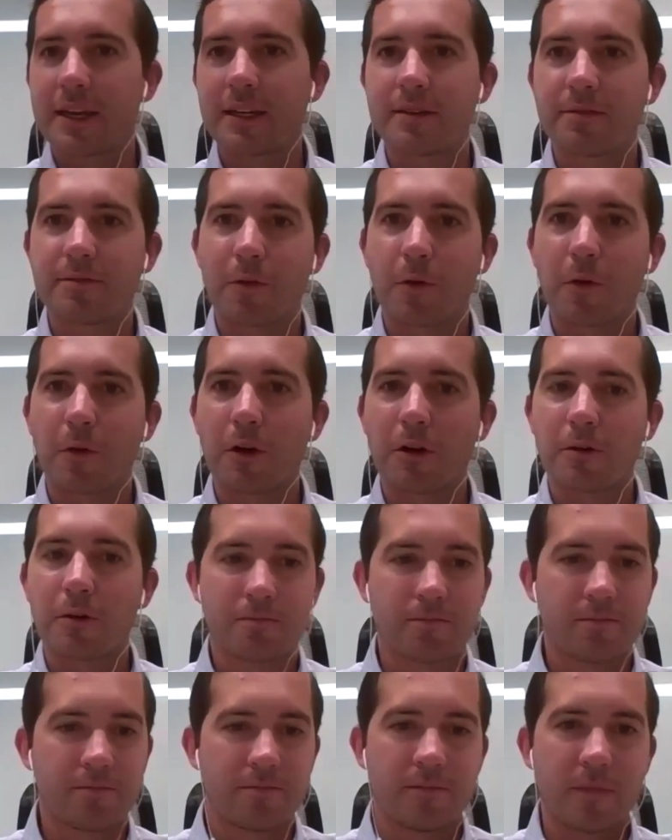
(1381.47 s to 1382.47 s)
it
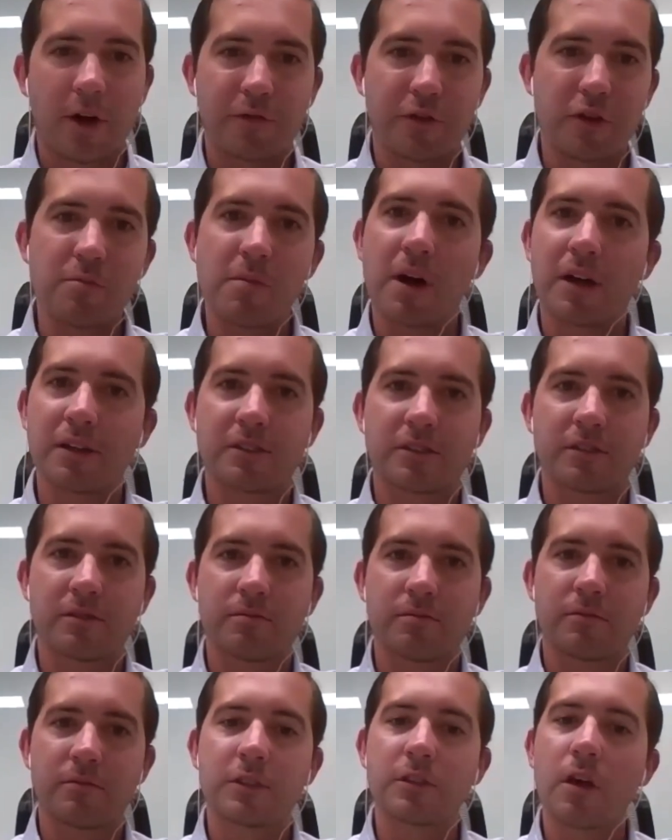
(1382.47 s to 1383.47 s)
for a few months.
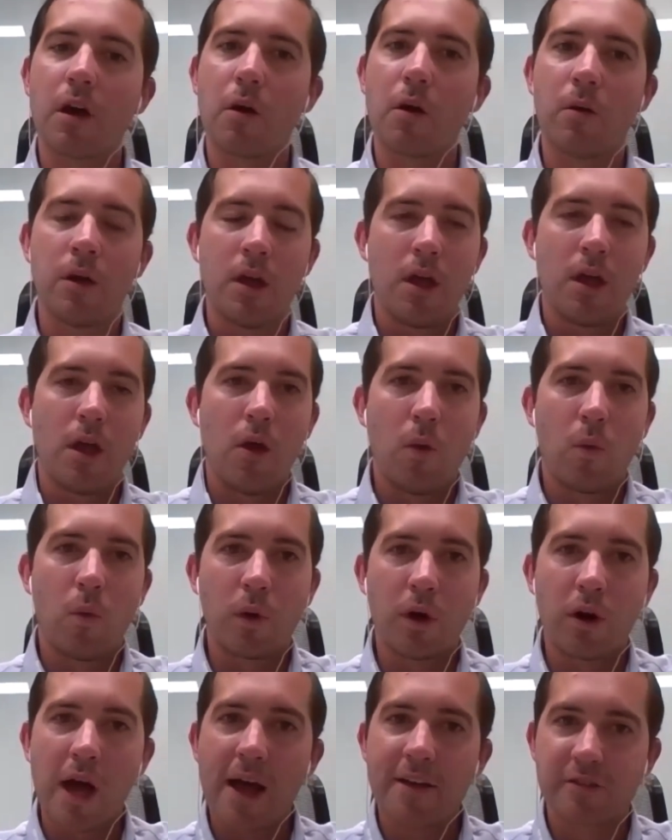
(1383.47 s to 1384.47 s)
So
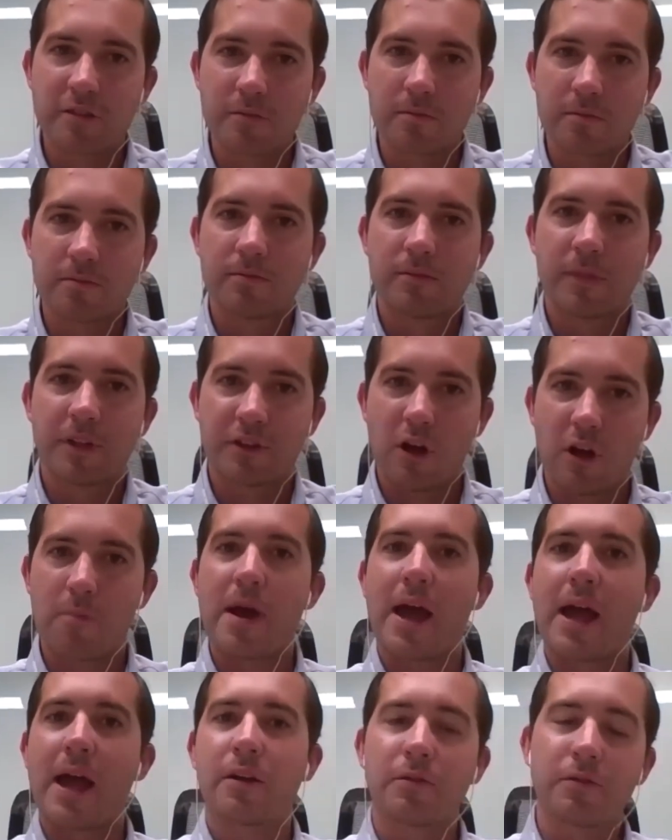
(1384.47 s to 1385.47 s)
we'll have some, it's called
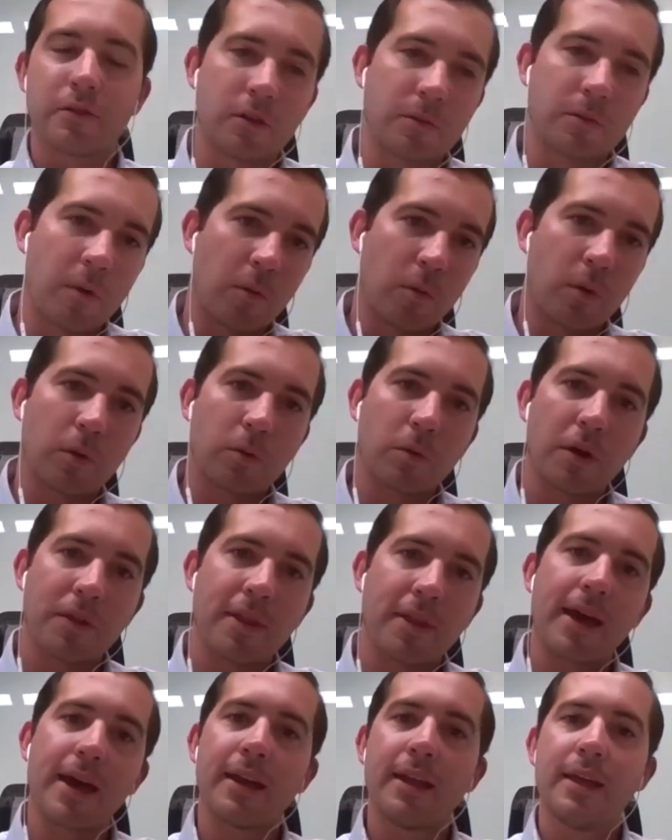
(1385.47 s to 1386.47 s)
packer fluid, but we'll run
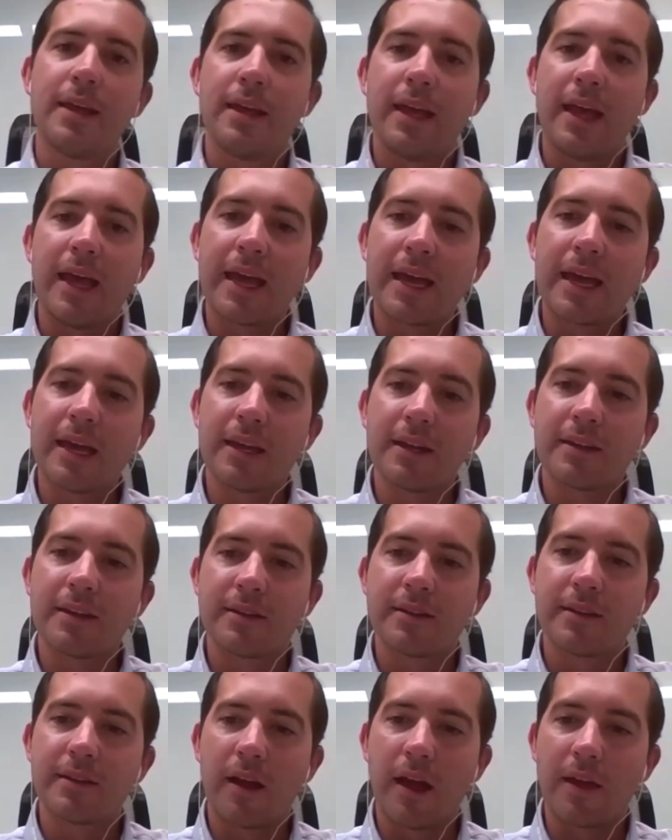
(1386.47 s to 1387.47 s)
that. And,
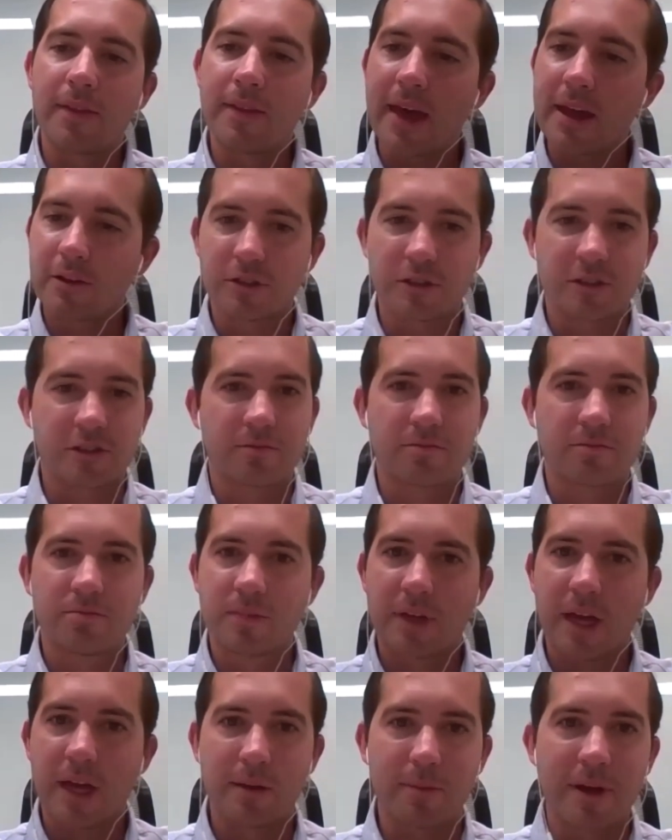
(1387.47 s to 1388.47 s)
and that'll just
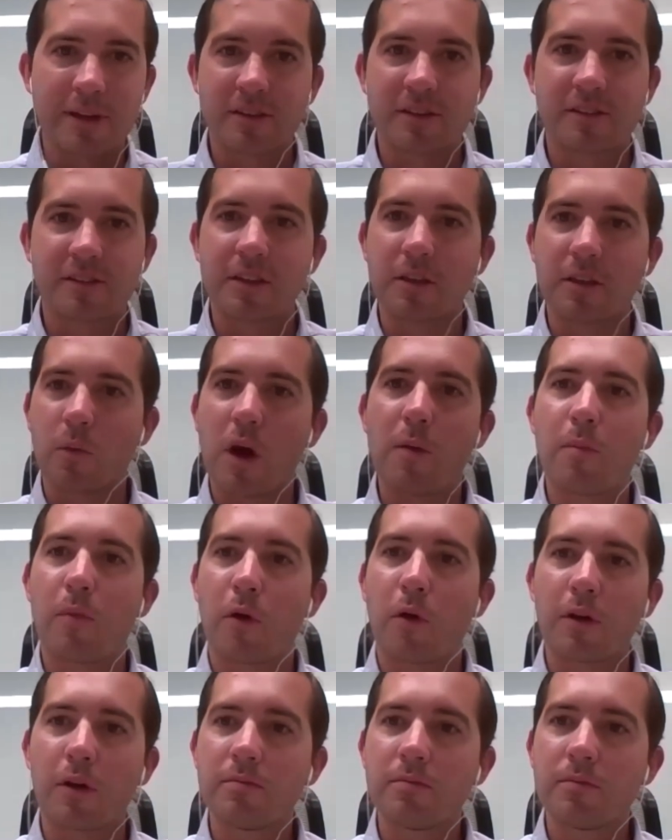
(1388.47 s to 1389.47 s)
kind of basically sit in the
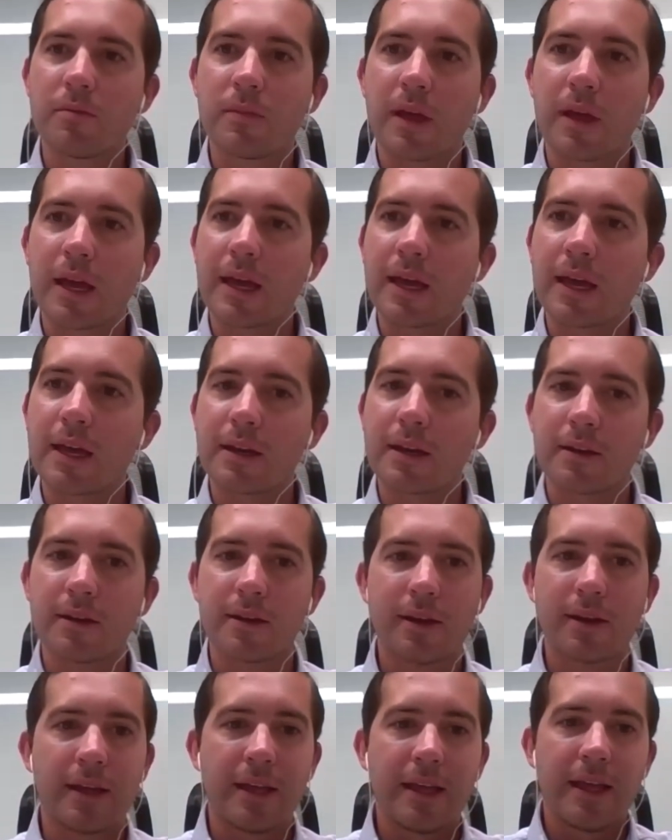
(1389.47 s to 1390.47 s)
wellbore, and
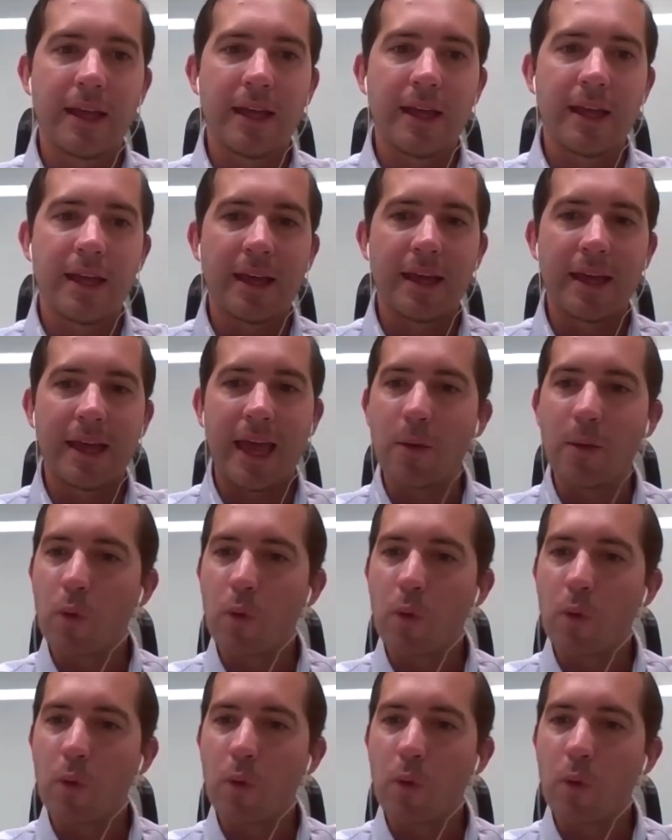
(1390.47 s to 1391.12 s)
it,